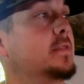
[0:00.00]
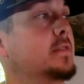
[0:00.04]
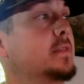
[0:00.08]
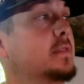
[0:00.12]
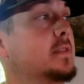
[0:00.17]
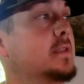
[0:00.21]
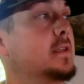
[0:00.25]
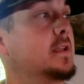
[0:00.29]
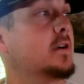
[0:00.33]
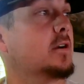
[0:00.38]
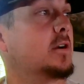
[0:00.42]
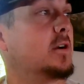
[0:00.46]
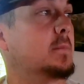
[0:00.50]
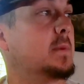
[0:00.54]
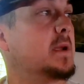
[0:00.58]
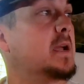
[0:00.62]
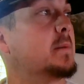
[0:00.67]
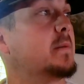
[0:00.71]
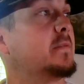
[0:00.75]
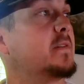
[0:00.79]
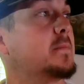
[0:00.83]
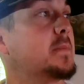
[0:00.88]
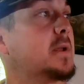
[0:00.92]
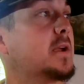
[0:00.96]
the deer are going to be
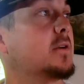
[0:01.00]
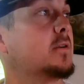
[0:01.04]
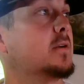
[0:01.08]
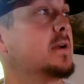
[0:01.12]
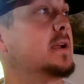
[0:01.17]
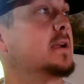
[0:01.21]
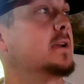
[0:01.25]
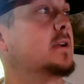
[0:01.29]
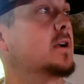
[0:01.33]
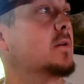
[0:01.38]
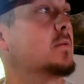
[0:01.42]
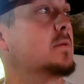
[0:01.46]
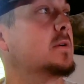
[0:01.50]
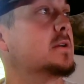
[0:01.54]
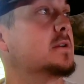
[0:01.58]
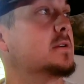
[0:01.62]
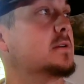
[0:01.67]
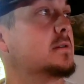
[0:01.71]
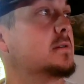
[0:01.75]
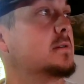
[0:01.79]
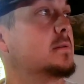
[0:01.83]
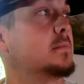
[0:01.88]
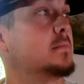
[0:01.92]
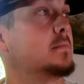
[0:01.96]
coming from the creek,
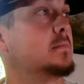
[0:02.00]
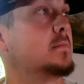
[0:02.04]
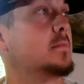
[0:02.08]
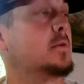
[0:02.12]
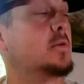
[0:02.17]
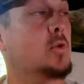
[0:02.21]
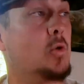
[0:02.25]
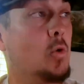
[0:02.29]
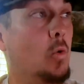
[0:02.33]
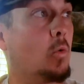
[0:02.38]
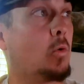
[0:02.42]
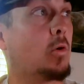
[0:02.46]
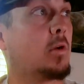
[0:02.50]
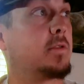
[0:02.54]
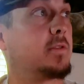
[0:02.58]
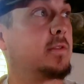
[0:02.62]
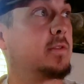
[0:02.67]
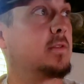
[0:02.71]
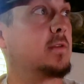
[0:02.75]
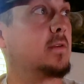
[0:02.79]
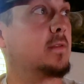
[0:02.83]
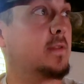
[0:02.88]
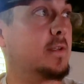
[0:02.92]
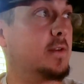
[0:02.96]
going
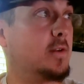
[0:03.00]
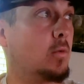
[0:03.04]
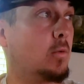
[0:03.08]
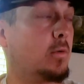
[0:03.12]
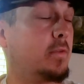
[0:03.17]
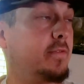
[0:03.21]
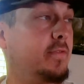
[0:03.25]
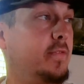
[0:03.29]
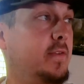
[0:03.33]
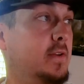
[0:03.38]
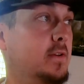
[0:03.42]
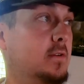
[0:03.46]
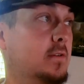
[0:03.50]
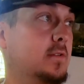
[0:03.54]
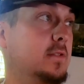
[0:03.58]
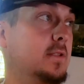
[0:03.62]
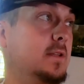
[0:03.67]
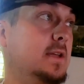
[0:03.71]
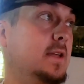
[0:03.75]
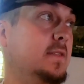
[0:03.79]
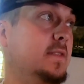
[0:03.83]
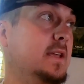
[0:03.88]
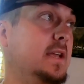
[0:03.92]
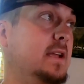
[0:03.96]
north to the north field
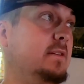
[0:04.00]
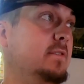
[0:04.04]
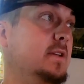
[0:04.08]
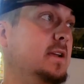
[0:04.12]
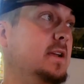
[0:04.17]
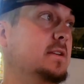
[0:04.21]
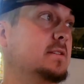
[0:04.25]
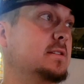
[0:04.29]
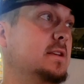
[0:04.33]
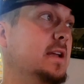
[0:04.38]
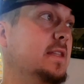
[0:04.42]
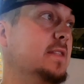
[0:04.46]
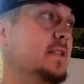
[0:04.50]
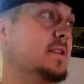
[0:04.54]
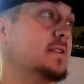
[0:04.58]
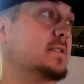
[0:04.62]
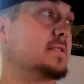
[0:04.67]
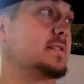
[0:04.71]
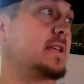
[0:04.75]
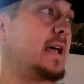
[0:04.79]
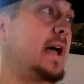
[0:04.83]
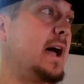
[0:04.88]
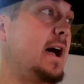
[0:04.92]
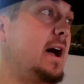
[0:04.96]
in the evenings, and then
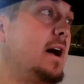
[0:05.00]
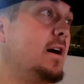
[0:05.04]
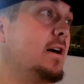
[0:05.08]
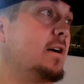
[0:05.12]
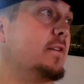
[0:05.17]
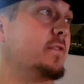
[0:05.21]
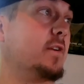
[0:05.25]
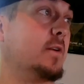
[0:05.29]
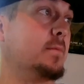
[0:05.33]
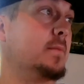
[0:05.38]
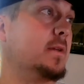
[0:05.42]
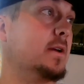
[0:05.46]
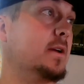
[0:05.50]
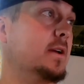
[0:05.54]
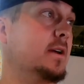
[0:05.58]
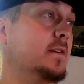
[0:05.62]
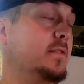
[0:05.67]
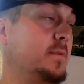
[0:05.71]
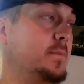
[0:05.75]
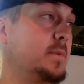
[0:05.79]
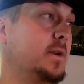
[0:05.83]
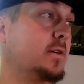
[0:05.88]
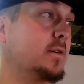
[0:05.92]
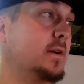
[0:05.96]
south from
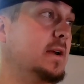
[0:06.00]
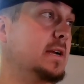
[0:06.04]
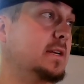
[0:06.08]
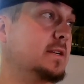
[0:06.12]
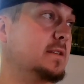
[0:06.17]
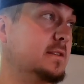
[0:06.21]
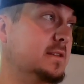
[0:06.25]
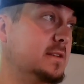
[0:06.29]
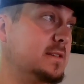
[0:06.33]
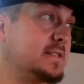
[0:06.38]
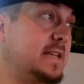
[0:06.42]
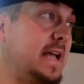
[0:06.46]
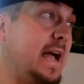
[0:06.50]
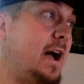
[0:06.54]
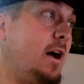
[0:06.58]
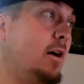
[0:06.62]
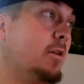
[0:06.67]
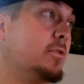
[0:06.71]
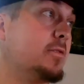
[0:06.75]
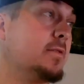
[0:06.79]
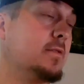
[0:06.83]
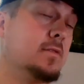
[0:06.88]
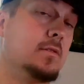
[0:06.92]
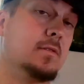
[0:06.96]
the creek to the
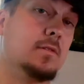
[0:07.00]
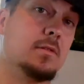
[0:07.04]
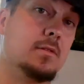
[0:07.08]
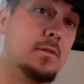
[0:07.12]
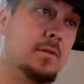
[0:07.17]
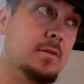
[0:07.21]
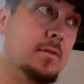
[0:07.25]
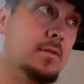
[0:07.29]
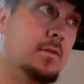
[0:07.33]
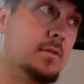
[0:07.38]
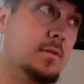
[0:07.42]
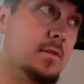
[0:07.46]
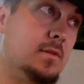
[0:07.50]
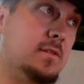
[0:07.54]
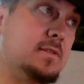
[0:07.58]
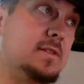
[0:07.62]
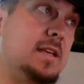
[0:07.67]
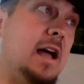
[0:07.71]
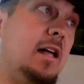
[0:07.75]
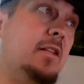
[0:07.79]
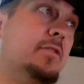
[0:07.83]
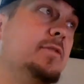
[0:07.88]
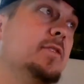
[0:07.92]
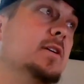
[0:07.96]
south
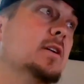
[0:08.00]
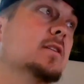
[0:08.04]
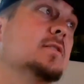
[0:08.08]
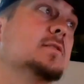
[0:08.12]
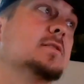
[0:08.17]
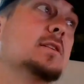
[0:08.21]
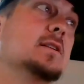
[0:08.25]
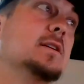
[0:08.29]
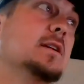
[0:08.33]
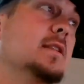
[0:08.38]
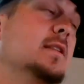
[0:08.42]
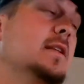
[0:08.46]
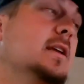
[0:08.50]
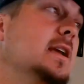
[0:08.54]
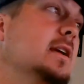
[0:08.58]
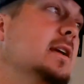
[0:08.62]
fields in the